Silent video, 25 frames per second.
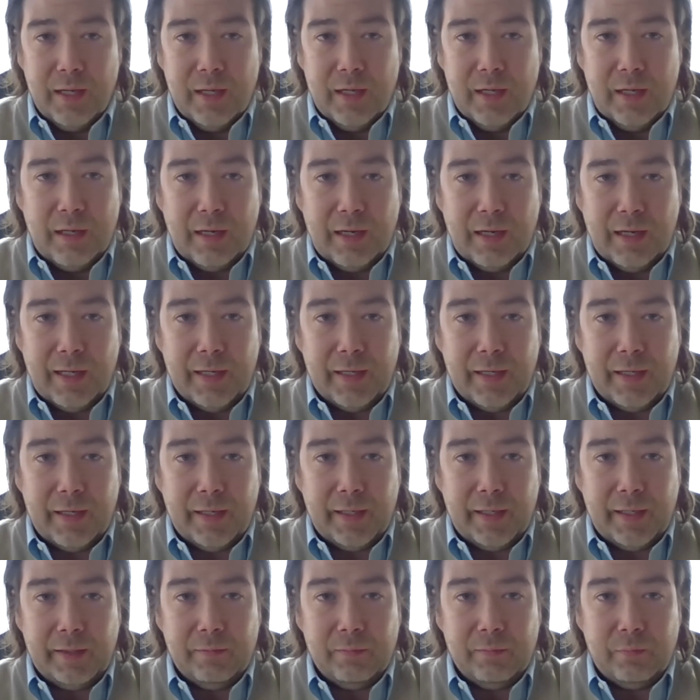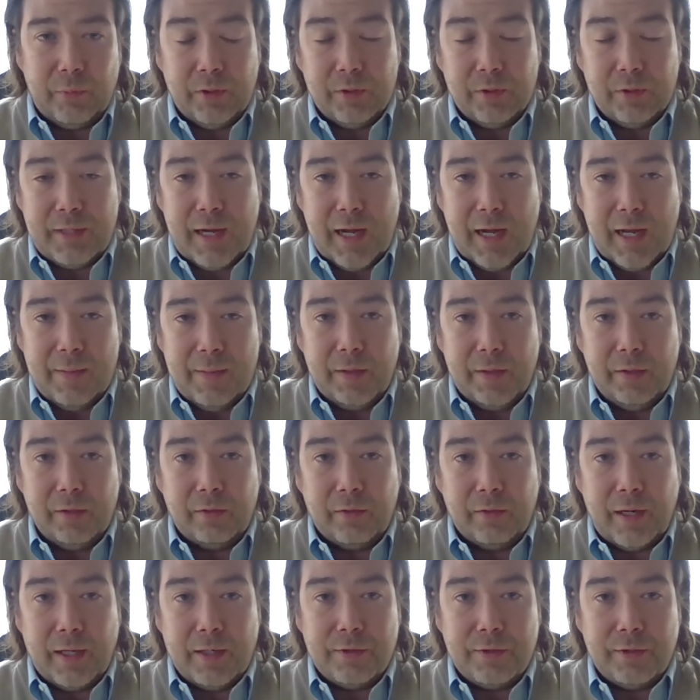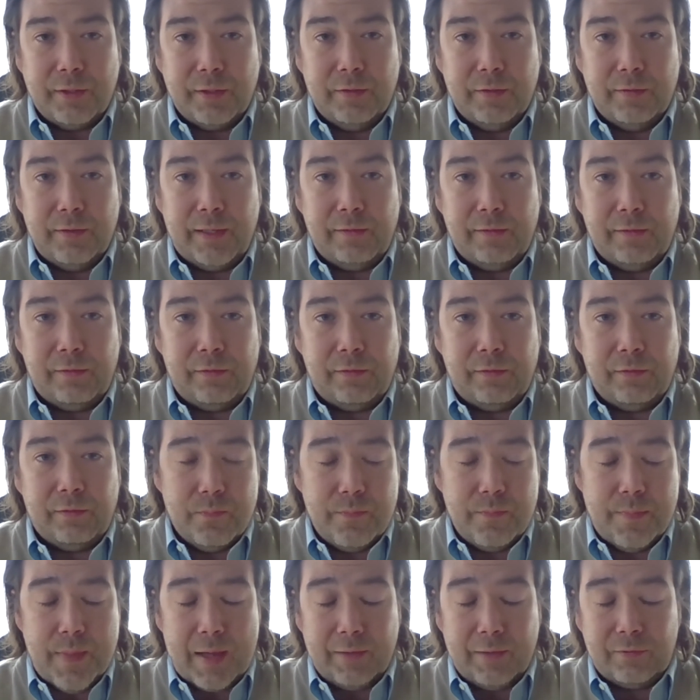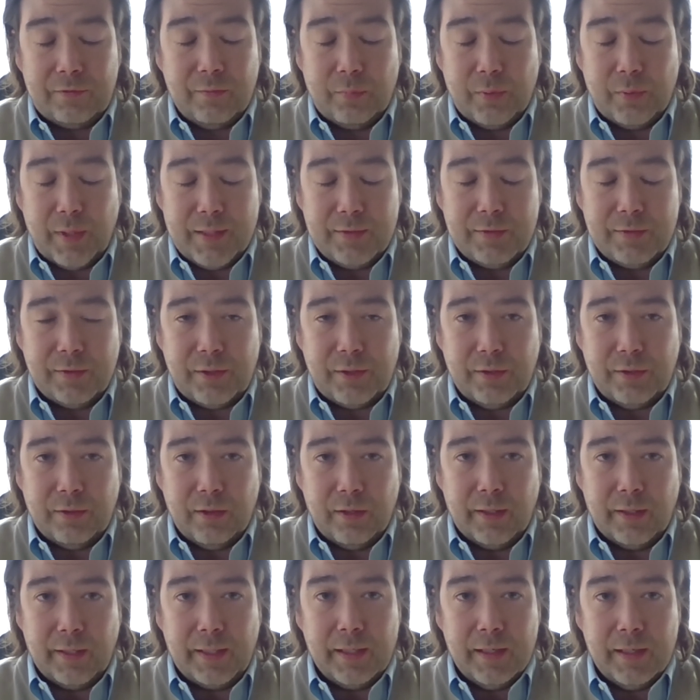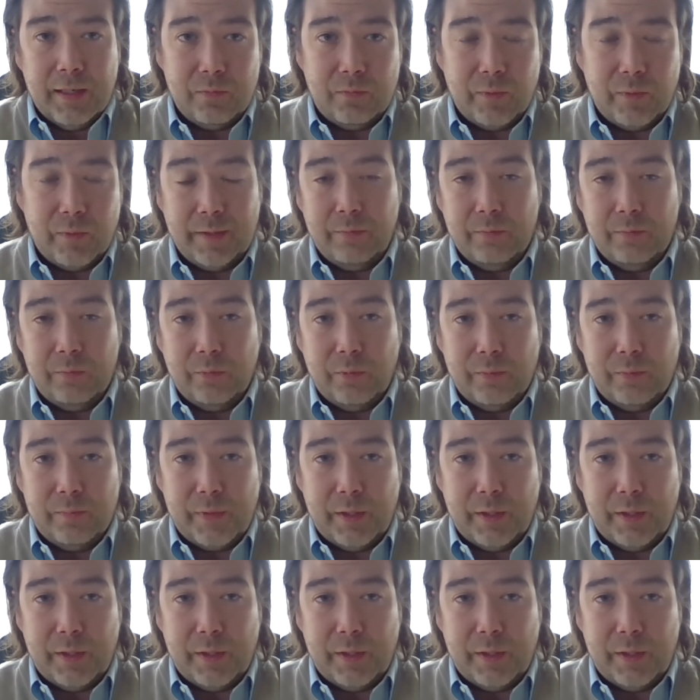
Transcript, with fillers: uh, a real-time integration that's best of breed security written,